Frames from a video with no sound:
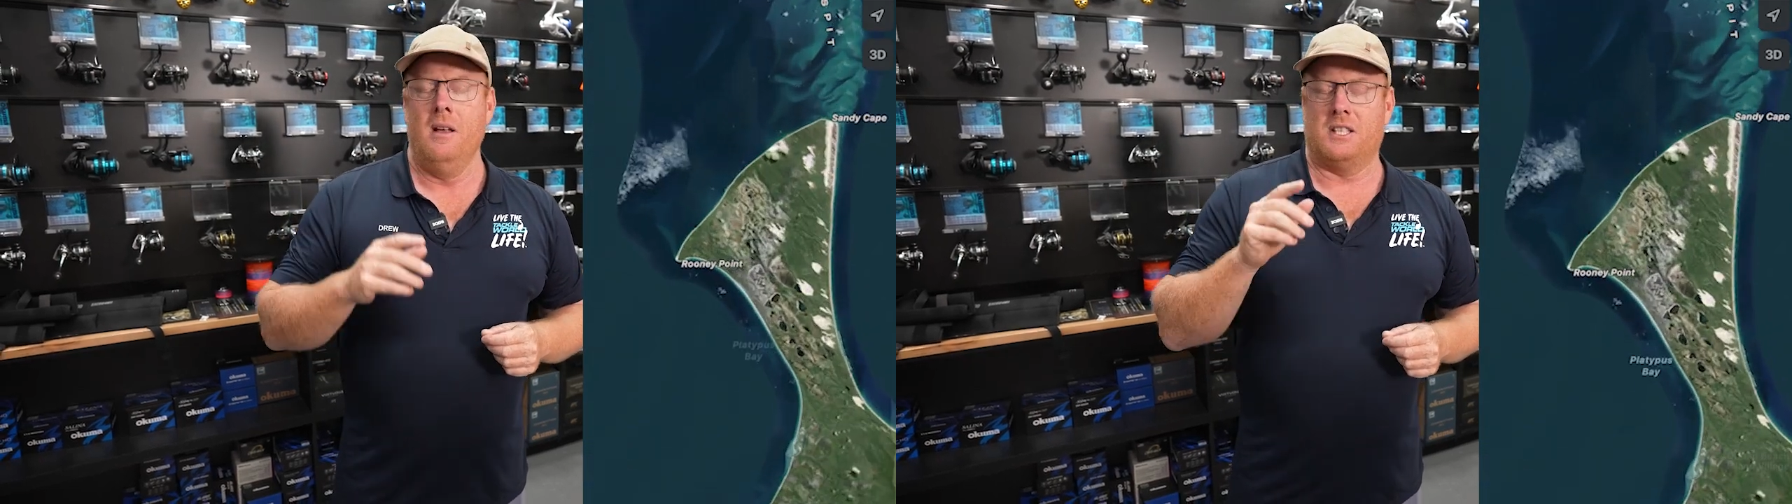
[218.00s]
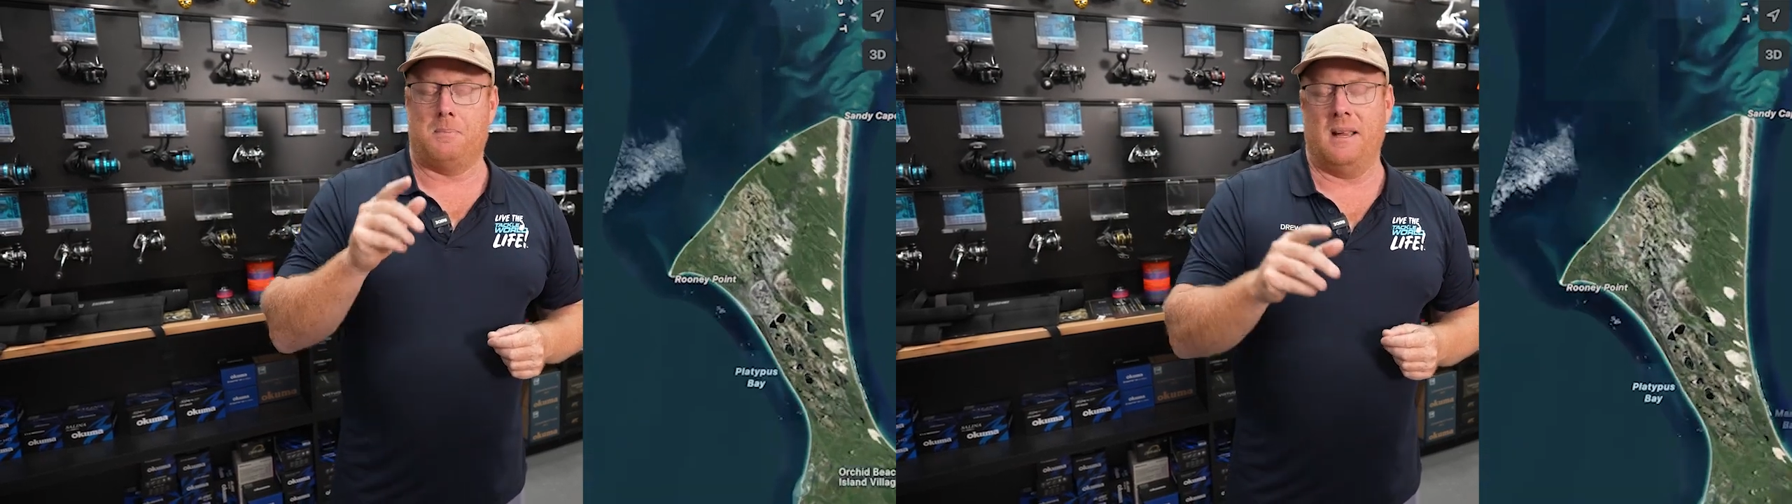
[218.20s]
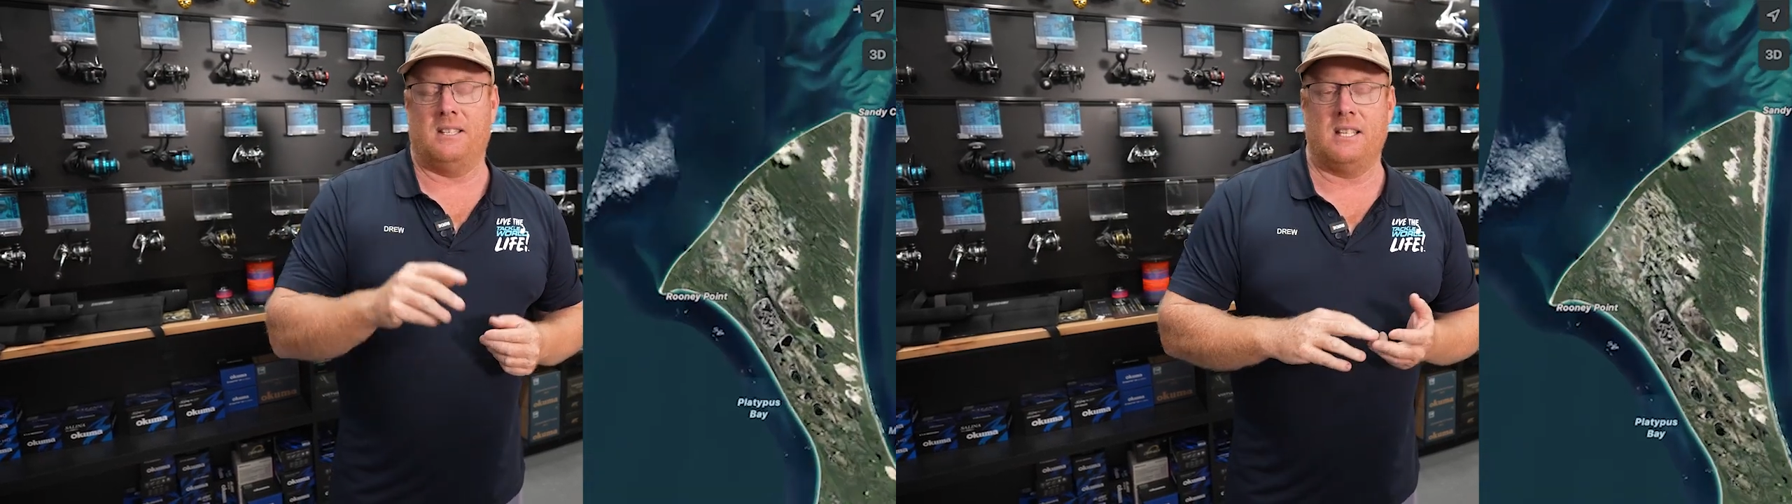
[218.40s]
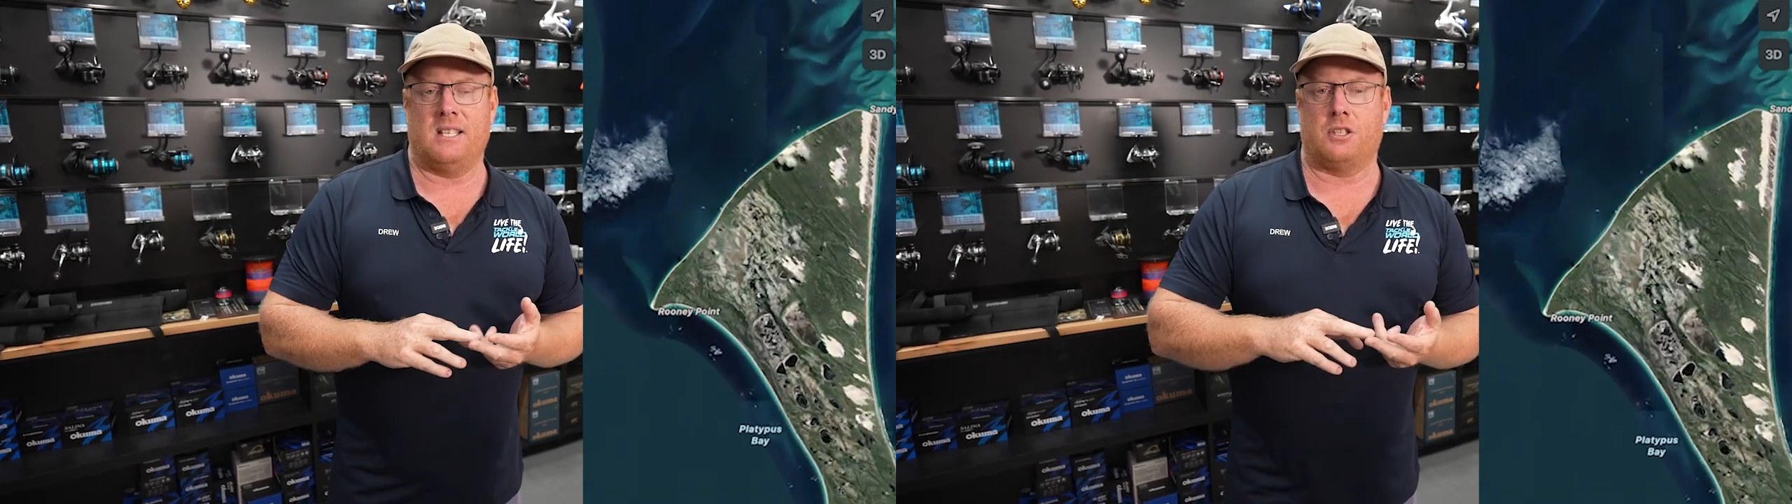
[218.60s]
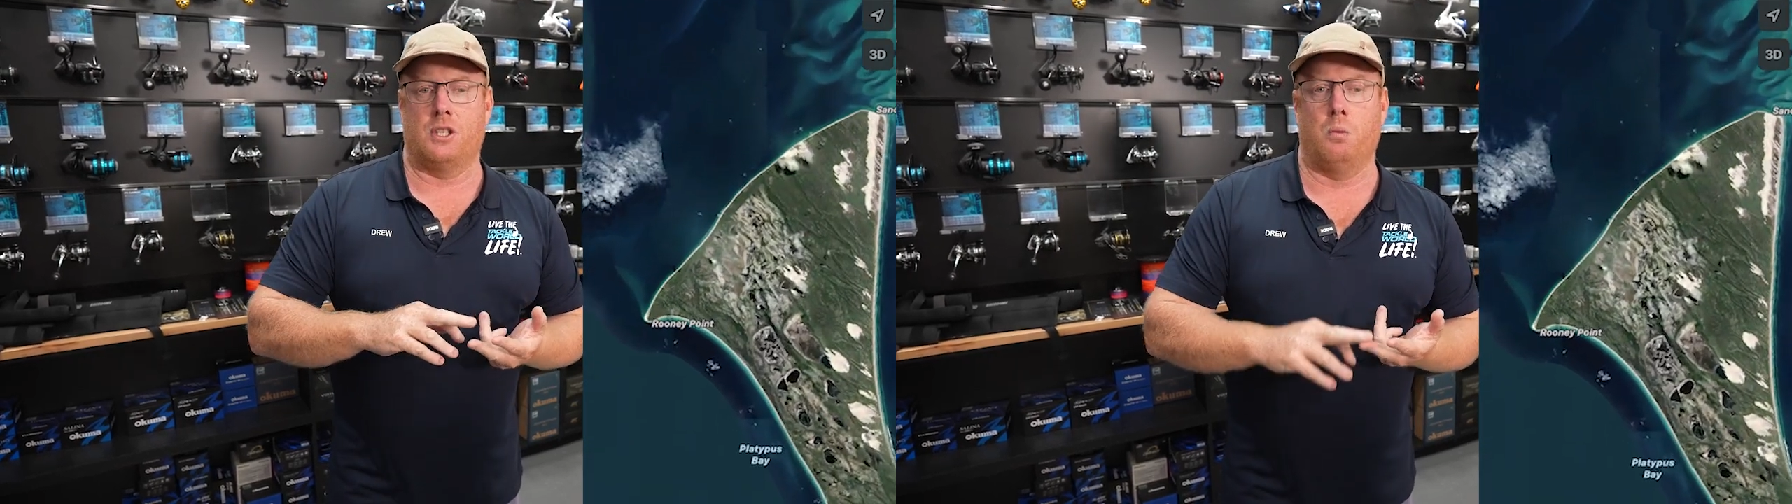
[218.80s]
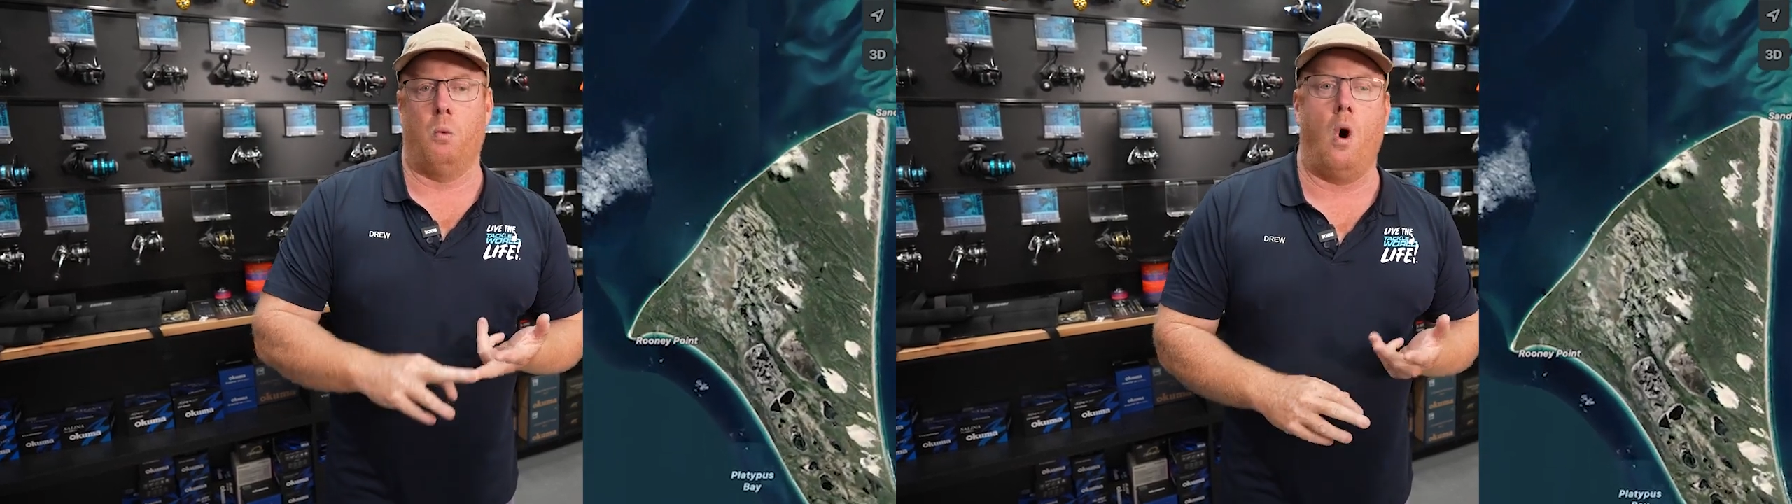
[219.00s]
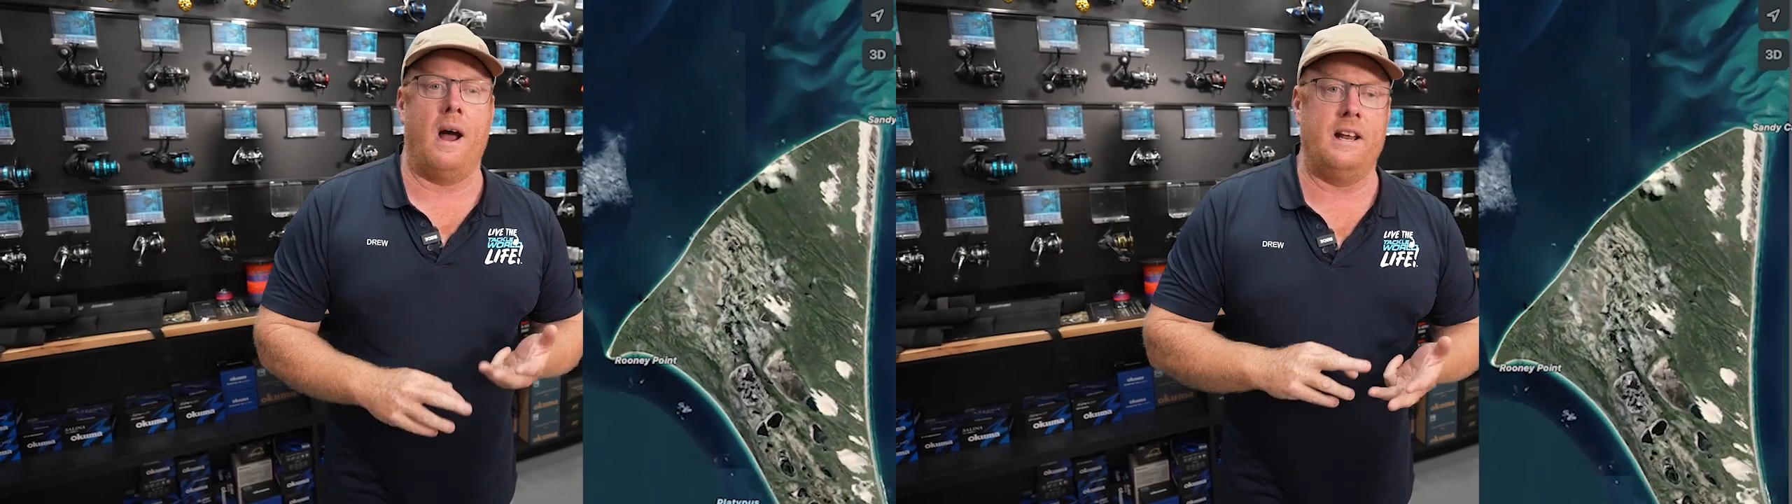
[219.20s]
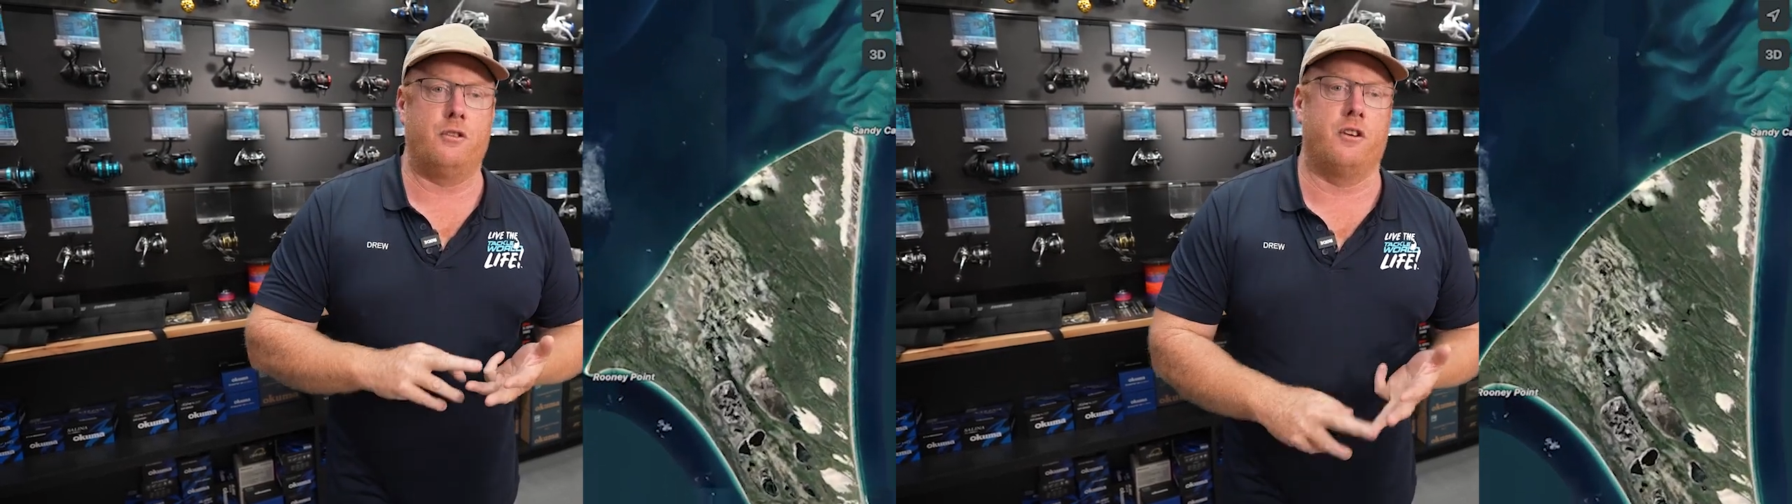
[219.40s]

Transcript: species such as whiting,